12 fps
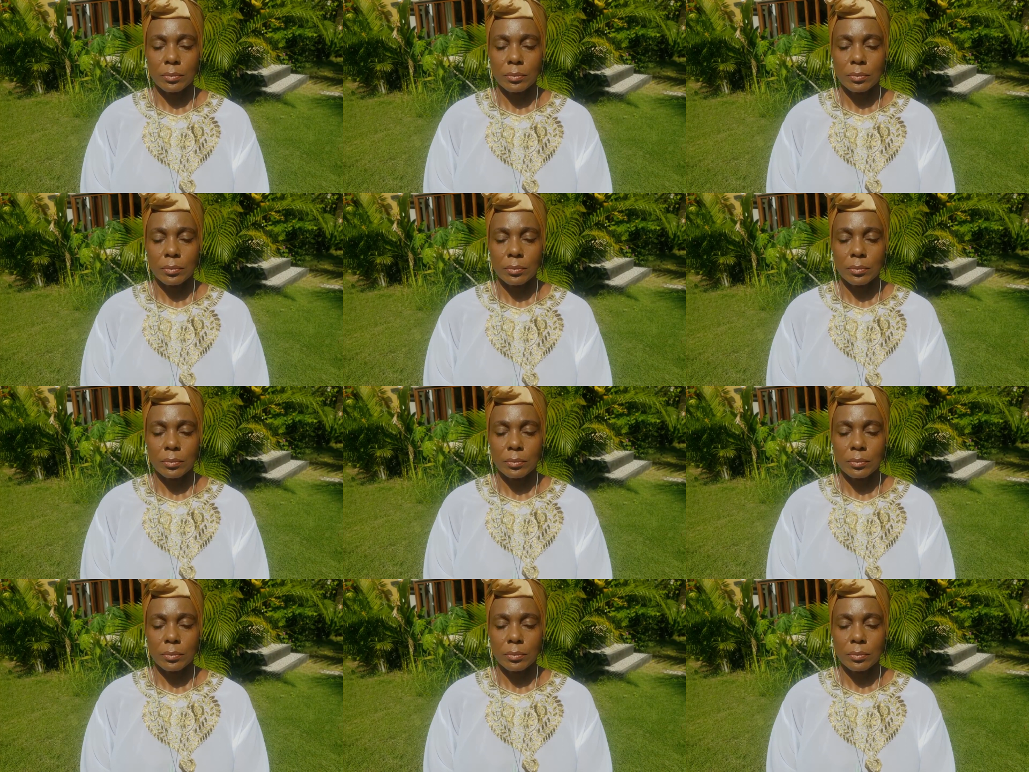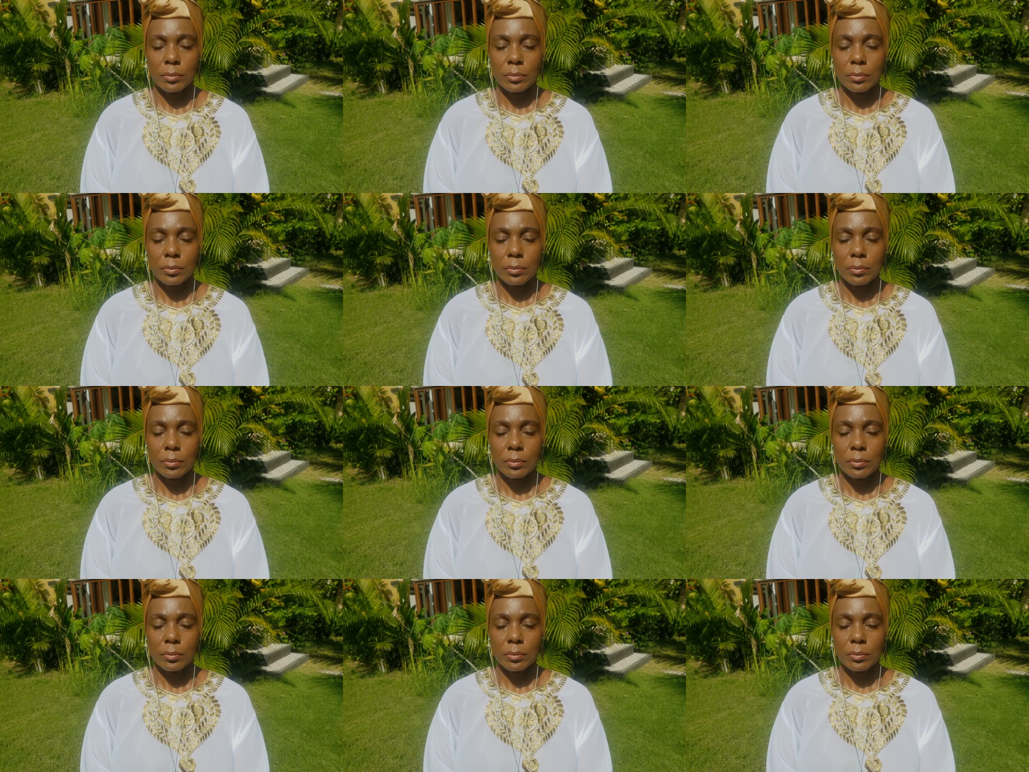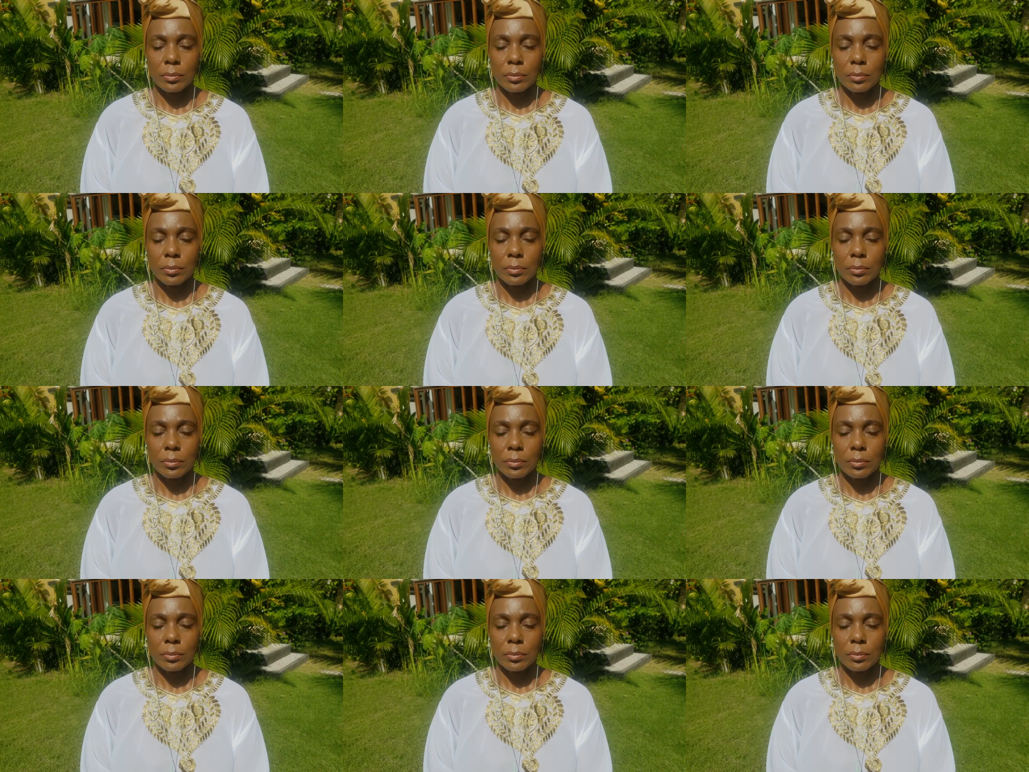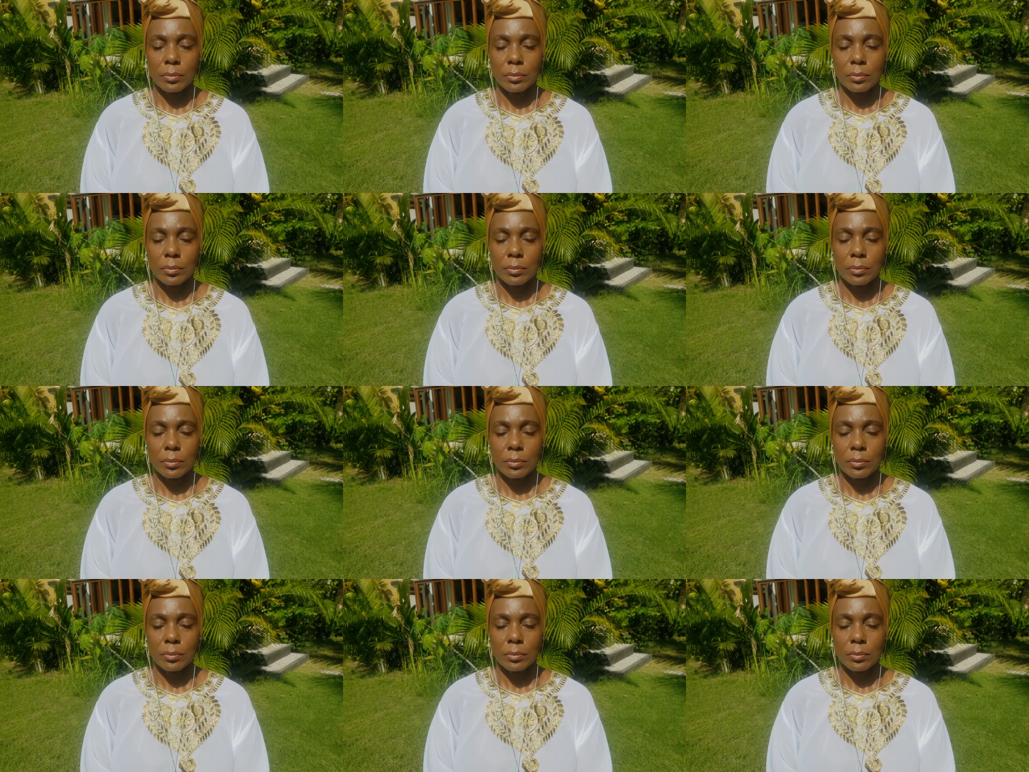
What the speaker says: The face doesn't move, so there is nothing to read.